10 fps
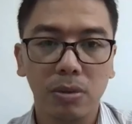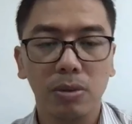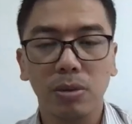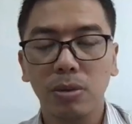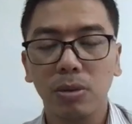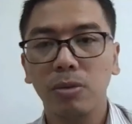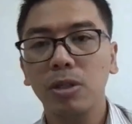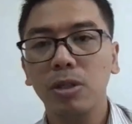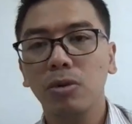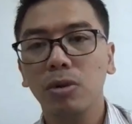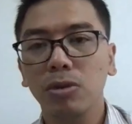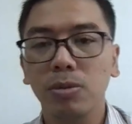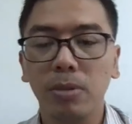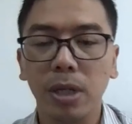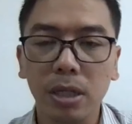So when you want
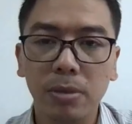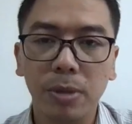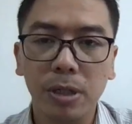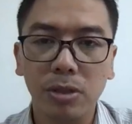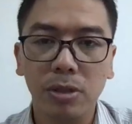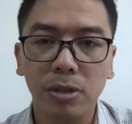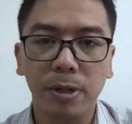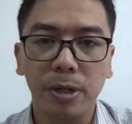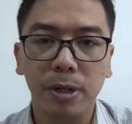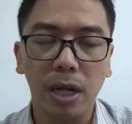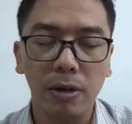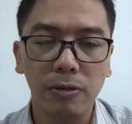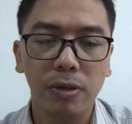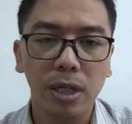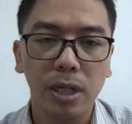to make persuasive
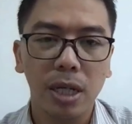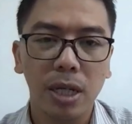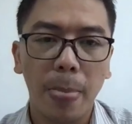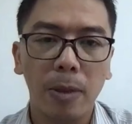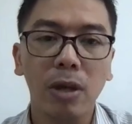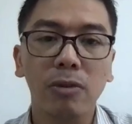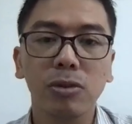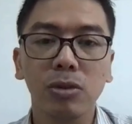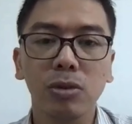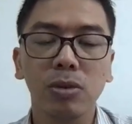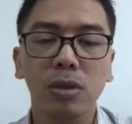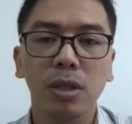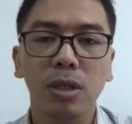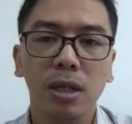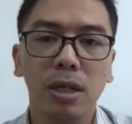paragraph, you have to
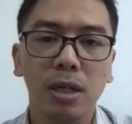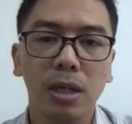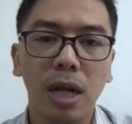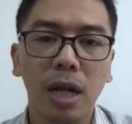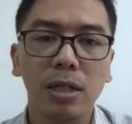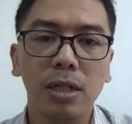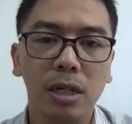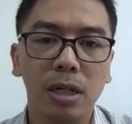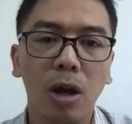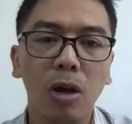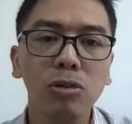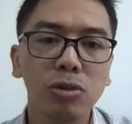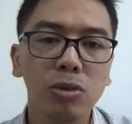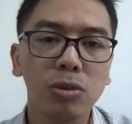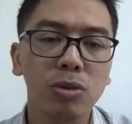understand
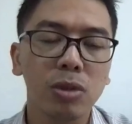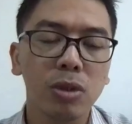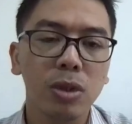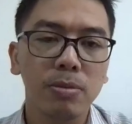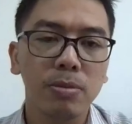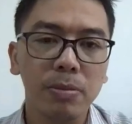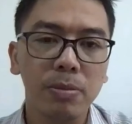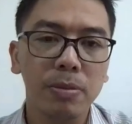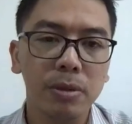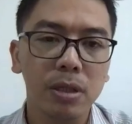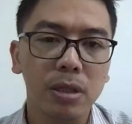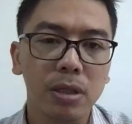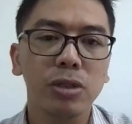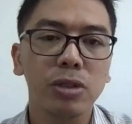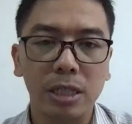how to make people
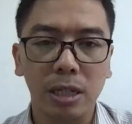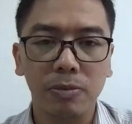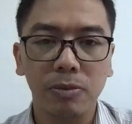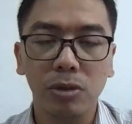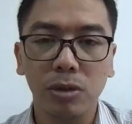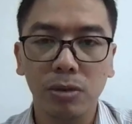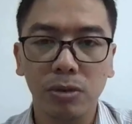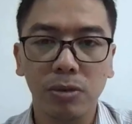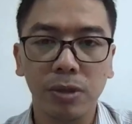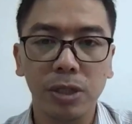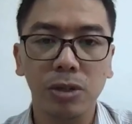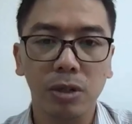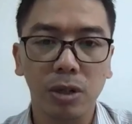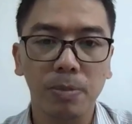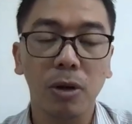could accept to you with
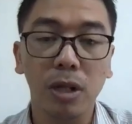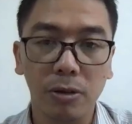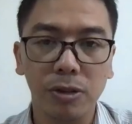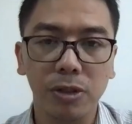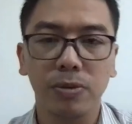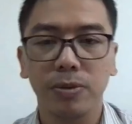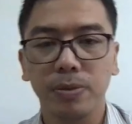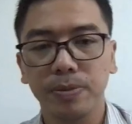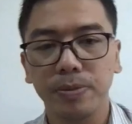your point of view.